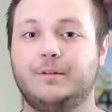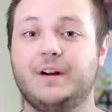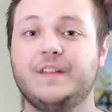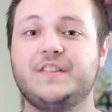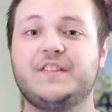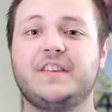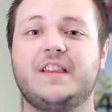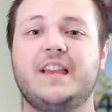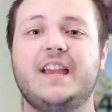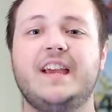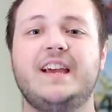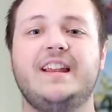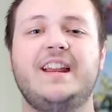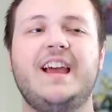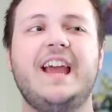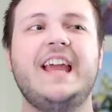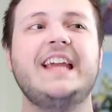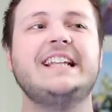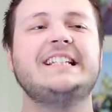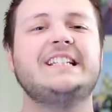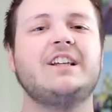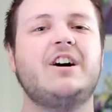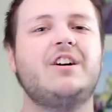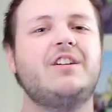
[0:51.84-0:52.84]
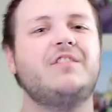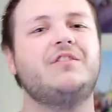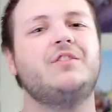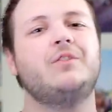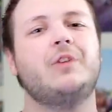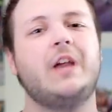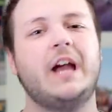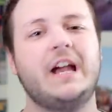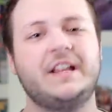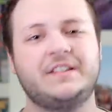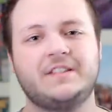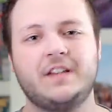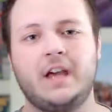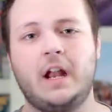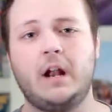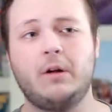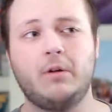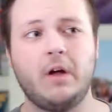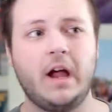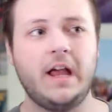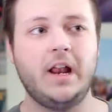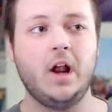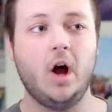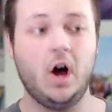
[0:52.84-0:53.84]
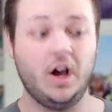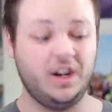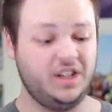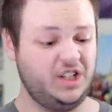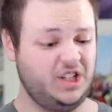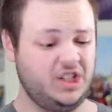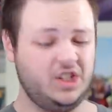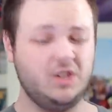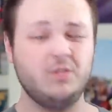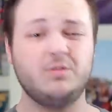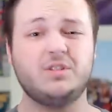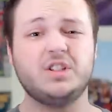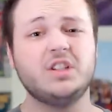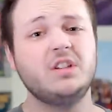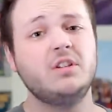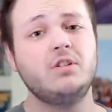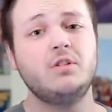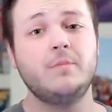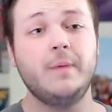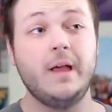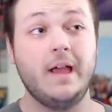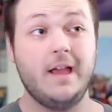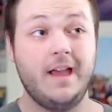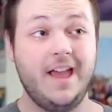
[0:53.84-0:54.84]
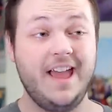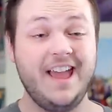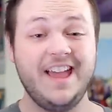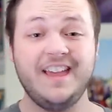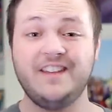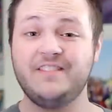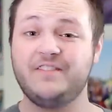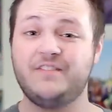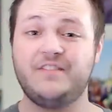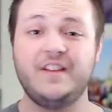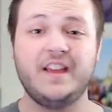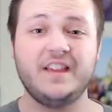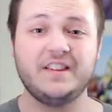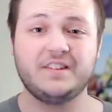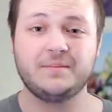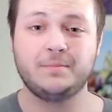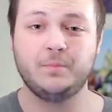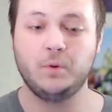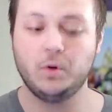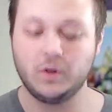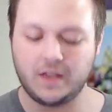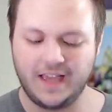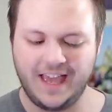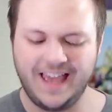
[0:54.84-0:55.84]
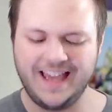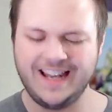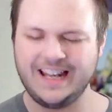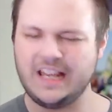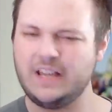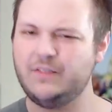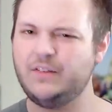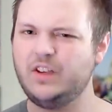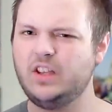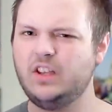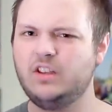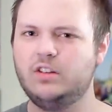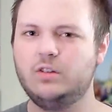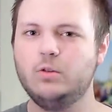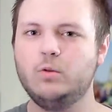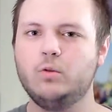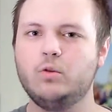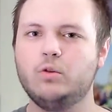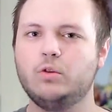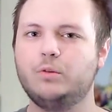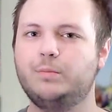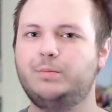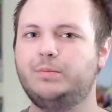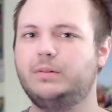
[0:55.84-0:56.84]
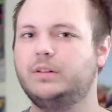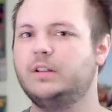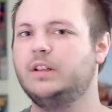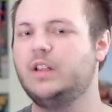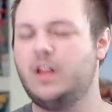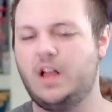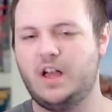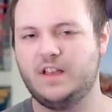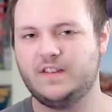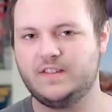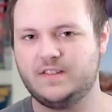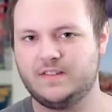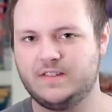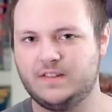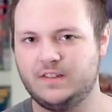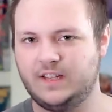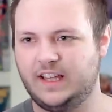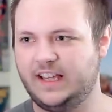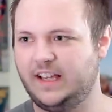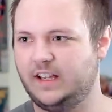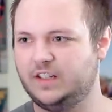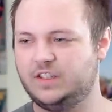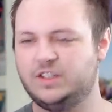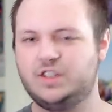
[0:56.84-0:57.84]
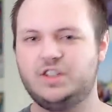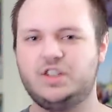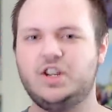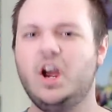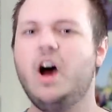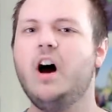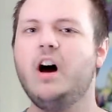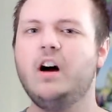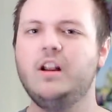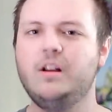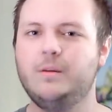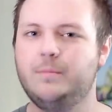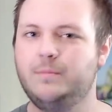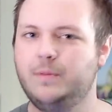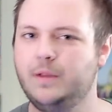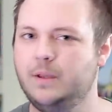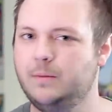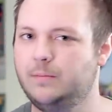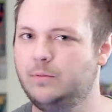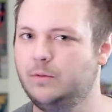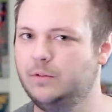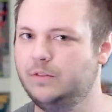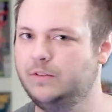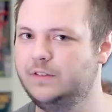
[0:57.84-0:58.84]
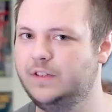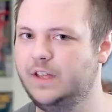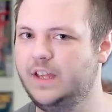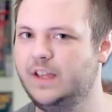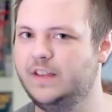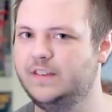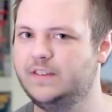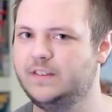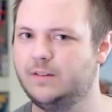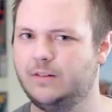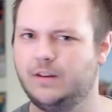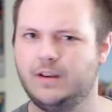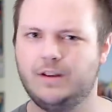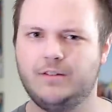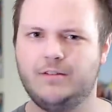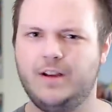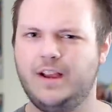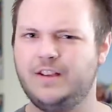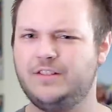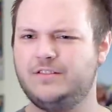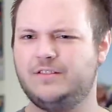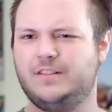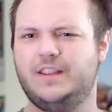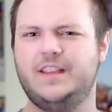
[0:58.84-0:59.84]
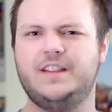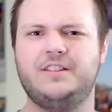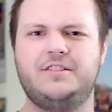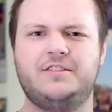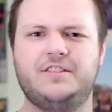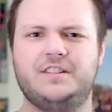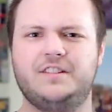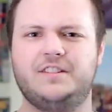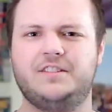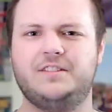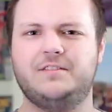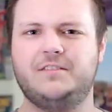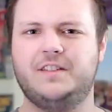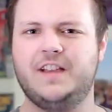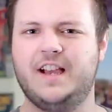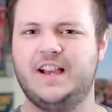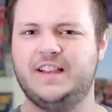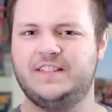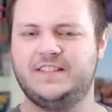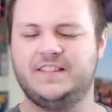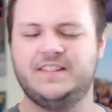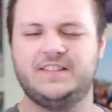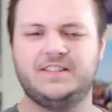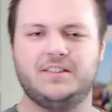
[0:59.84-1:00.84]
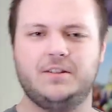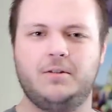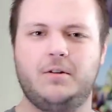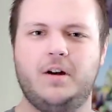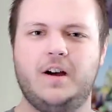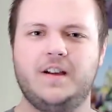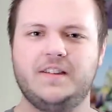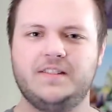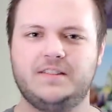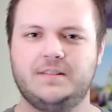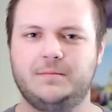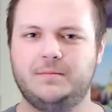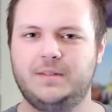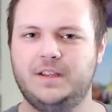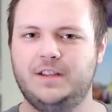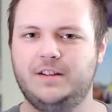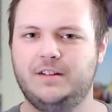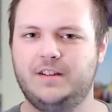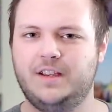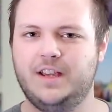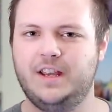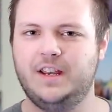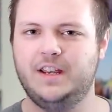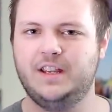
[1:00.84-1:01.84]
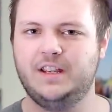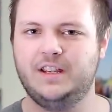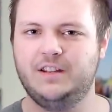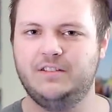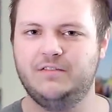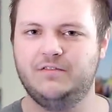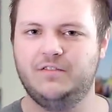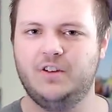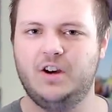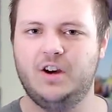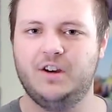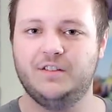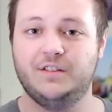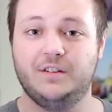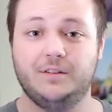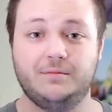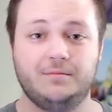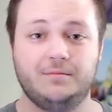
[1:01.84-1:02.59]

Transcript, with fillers: Once again, a ton of you guys got it right on YouTube and Facebook and even Google+. Like a ton of people did, so congratulations you guys. It's so awesome that you're getting involved.